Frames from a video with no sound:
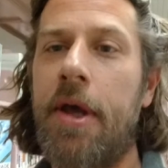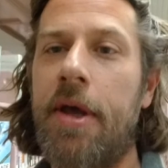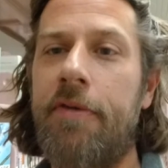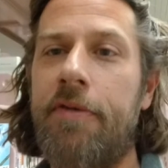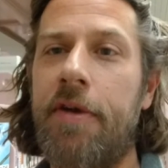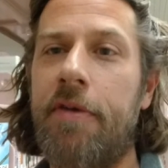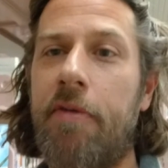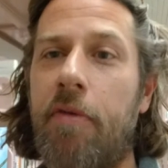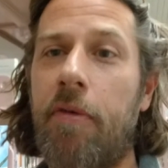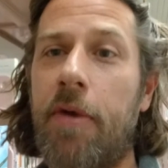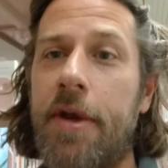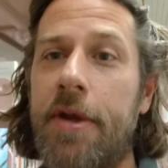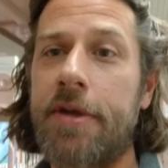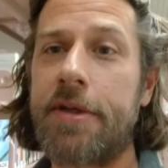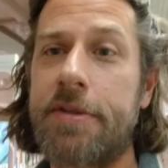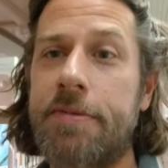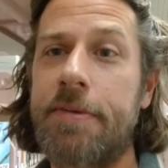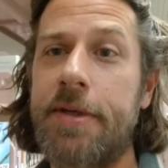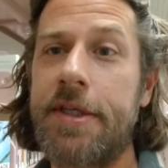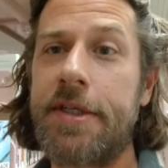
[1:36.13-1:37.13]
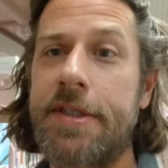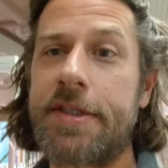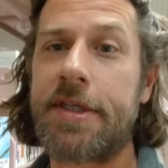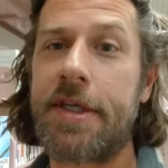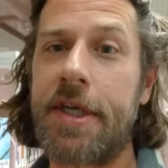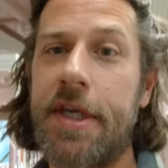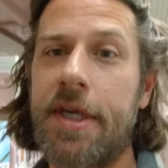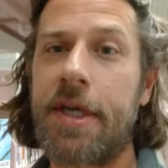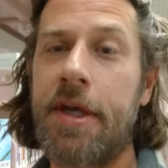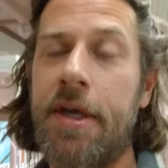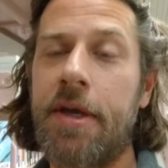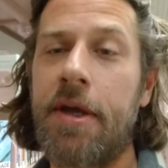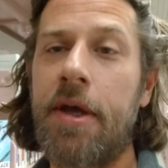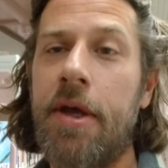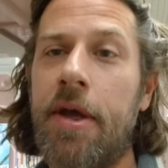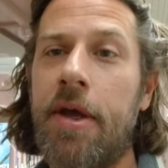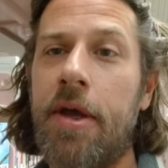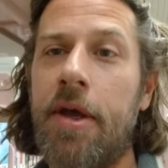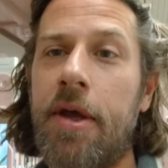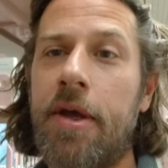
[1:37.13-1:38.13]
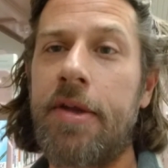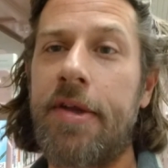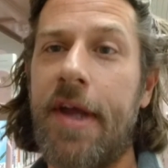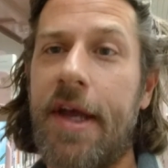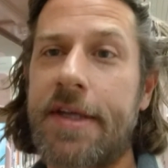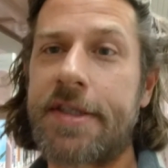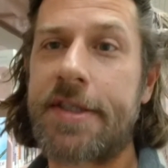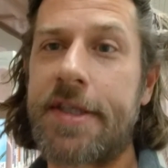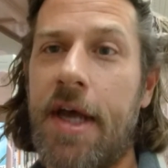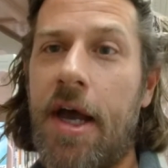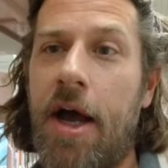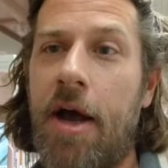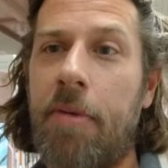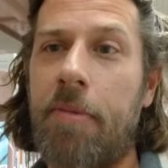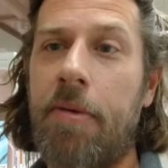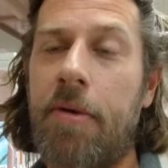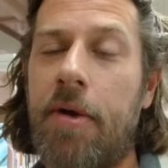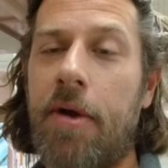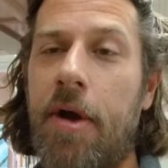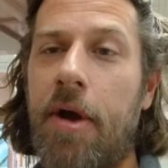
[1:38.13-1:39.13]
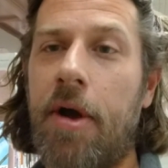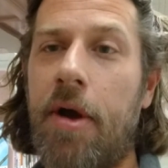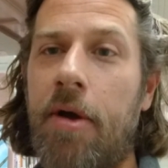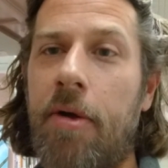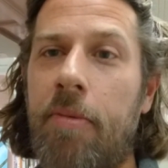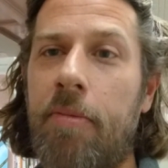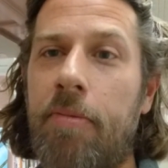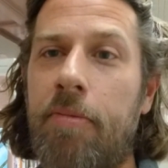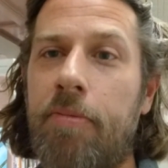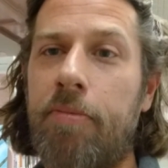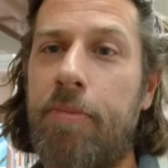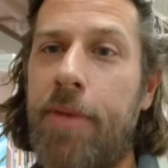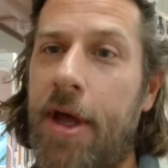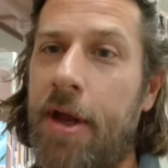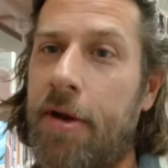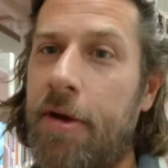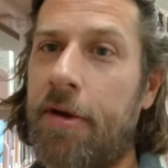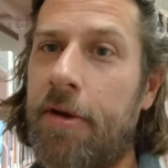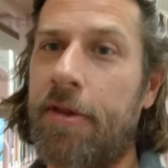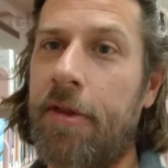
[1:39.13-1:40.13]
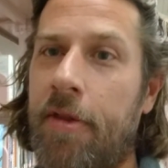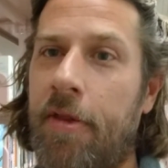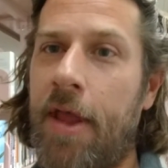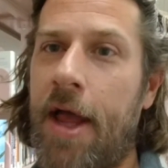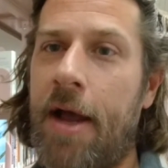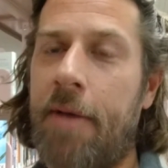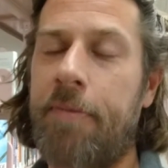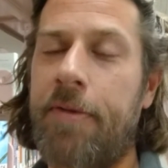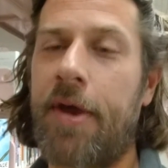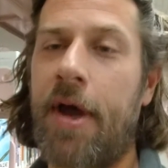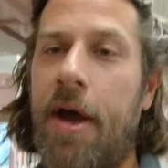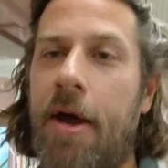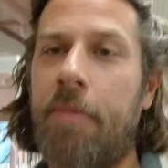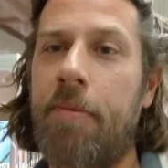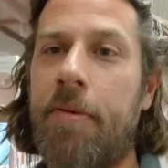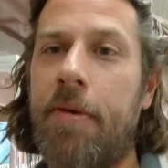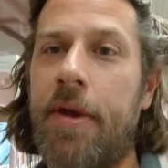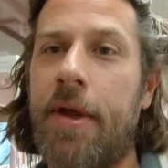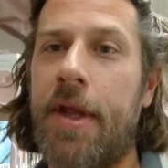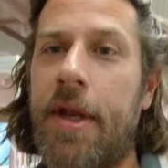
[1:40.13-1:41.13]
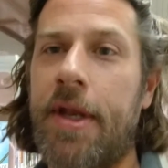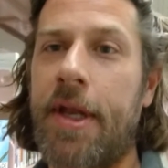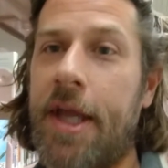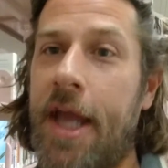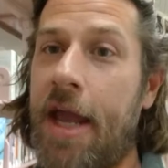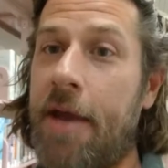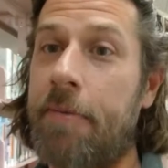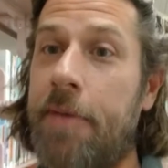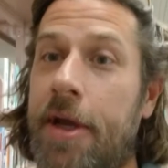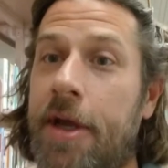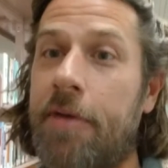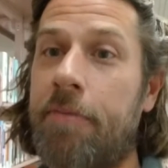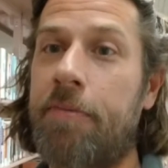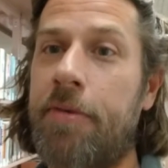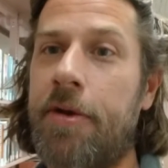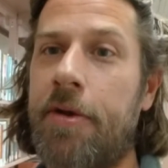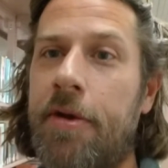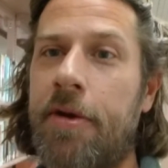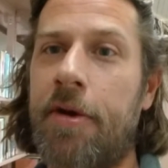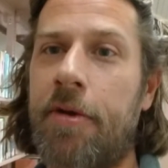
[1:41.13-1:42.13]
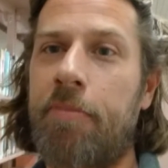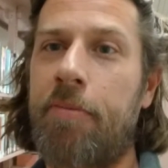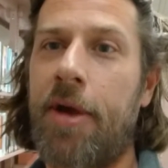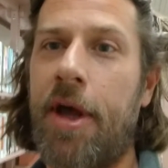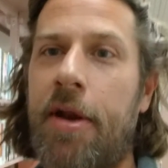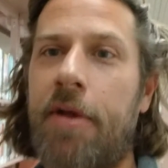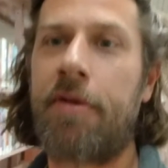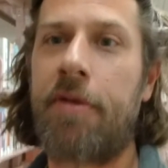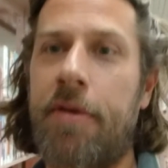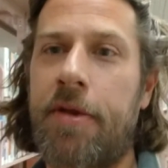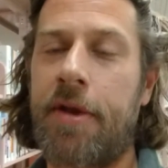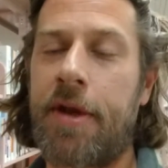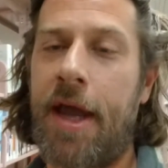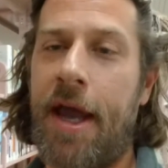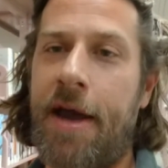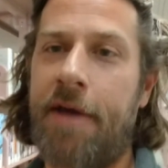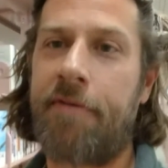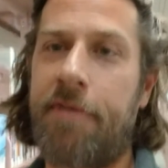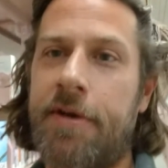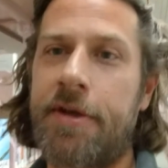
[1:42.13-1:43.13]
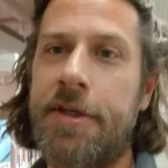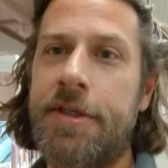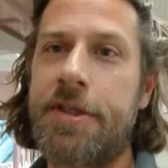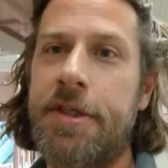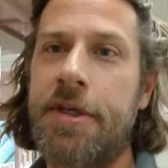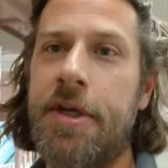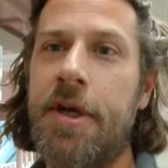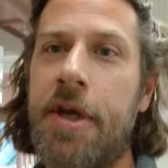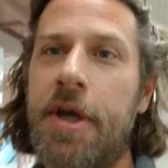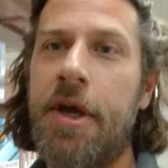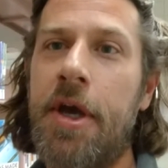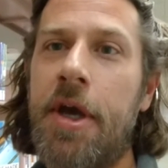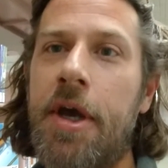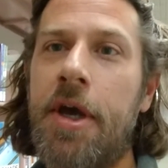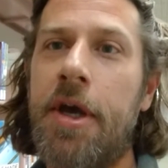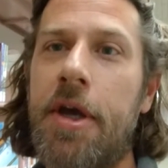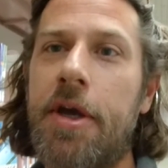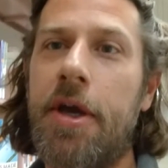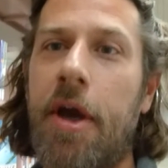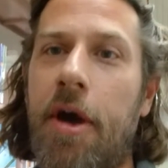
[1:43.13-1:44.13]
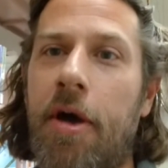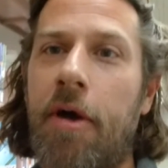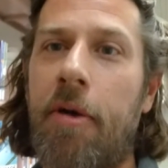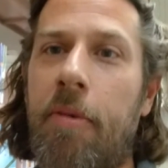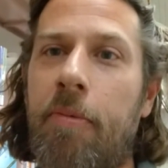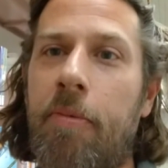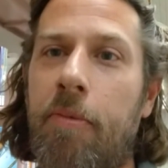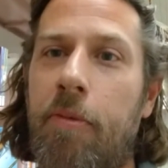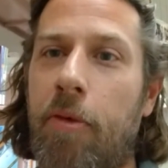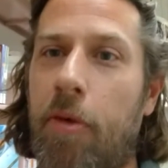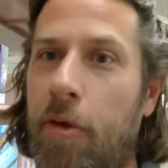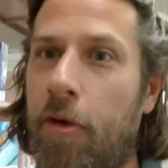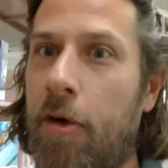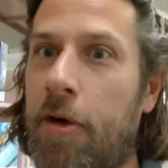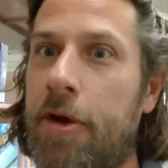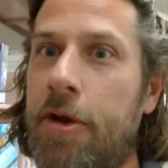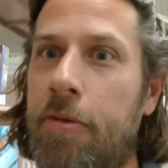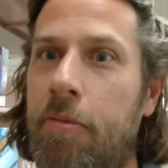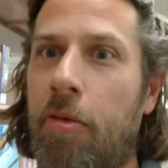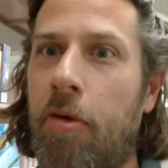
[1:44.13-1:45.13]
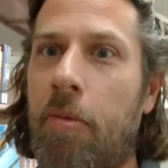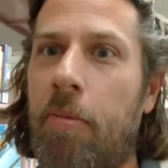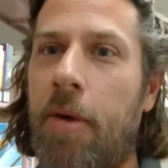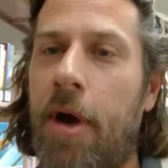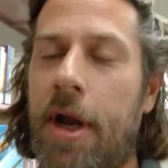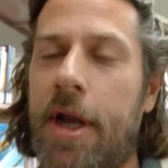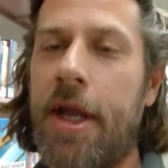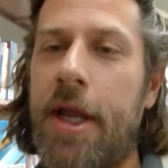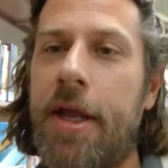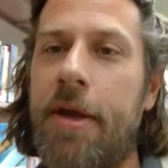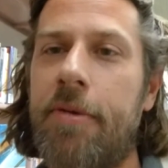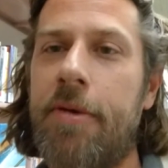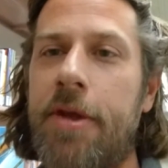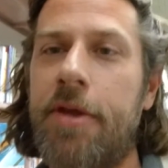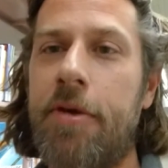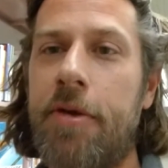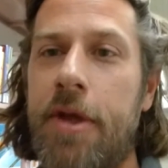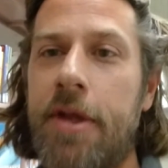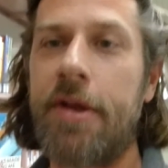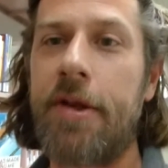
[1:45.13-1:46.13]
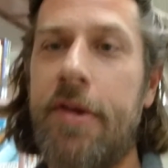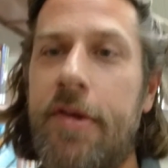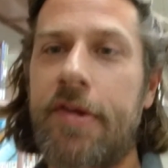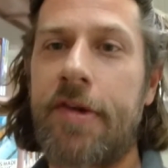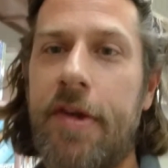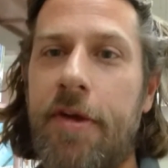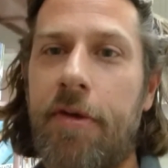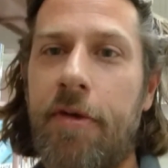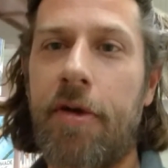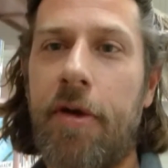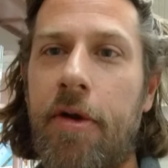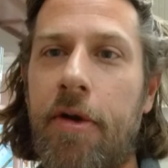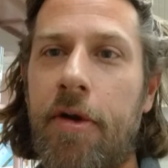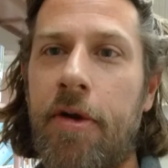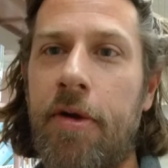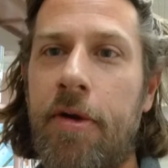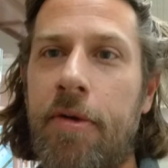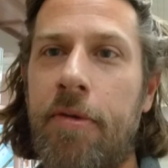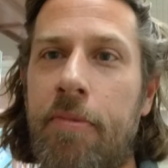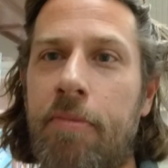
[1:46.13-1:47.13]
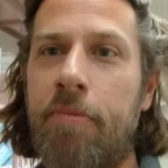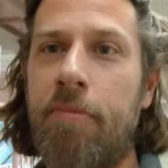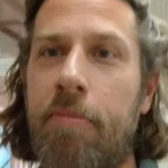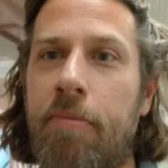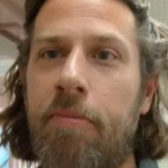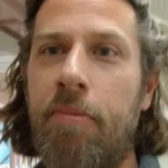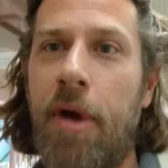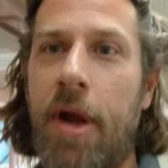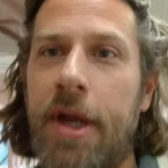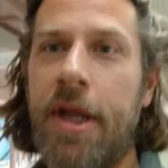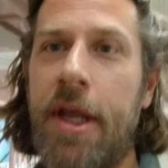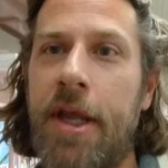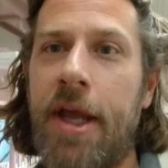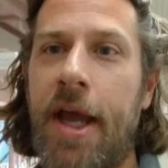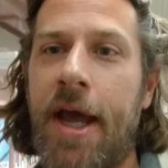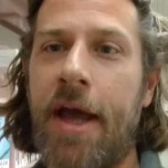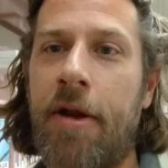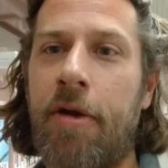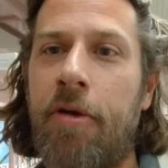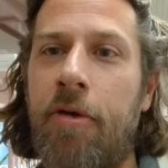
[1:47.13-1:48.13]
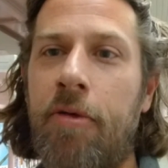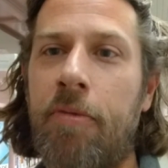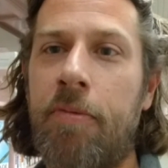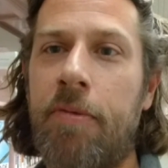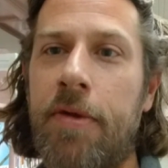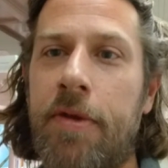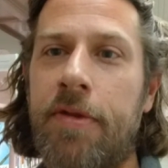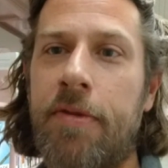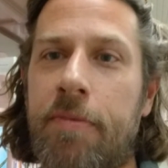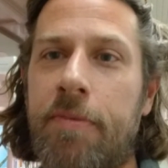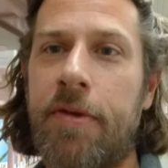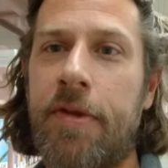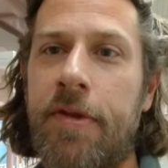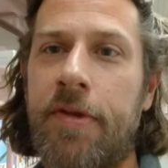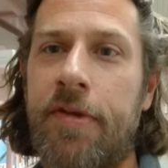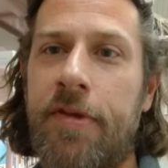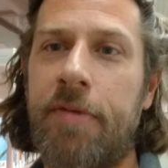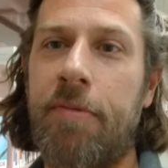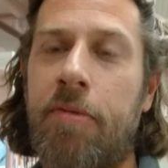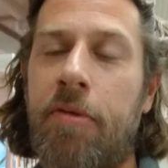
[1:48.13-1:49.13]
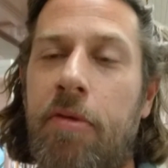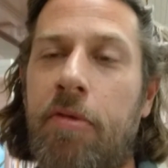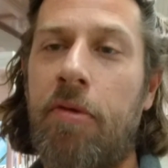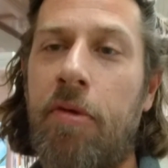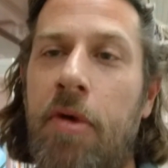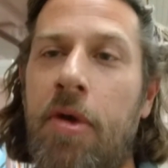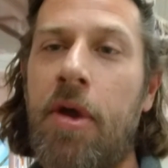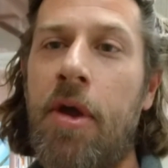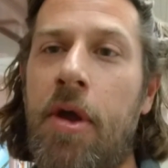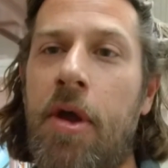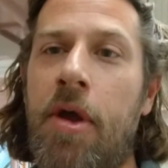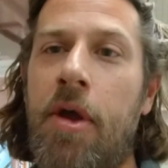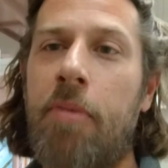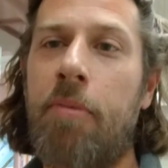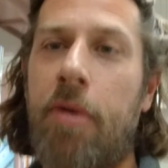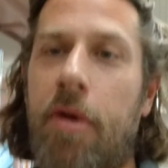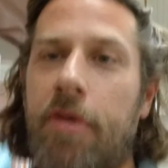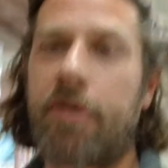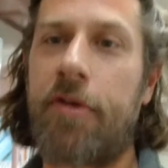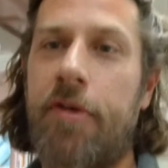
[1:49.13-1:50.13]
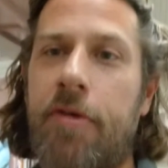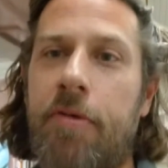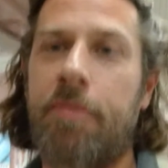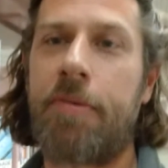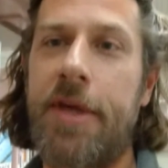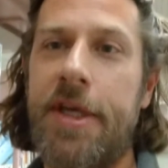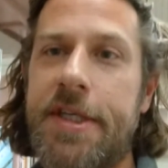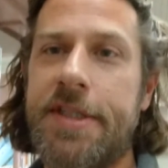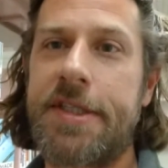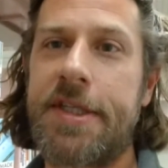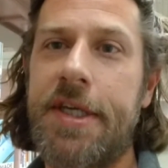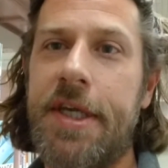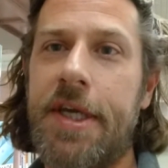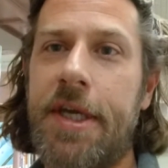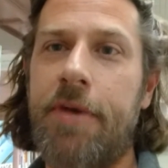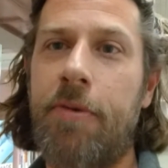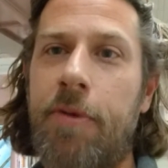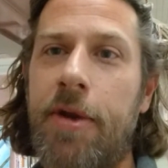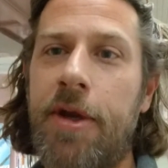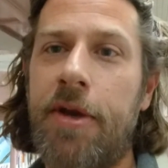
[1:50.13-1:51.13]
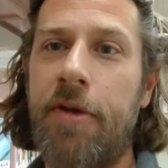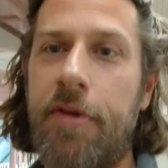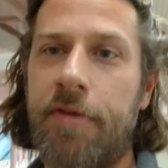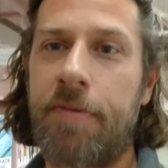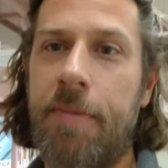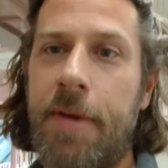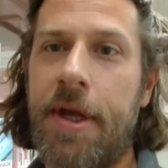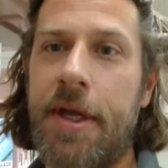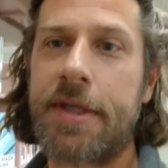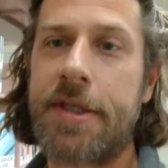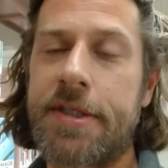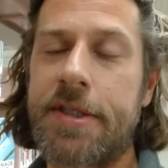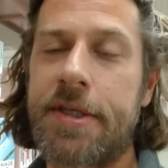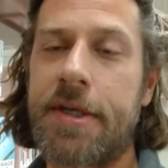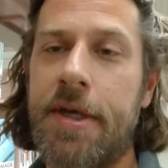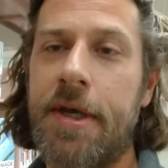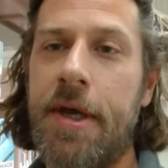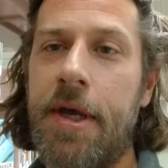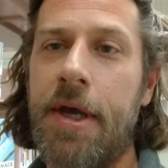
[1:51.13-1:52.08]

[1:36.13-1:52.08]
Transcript: If you have a Windows PC, desktop, um, better than laptop, and gaming computer, better than average, um, will earn you more money. You can still earn money at home with, with a simple personal PC, Windows based.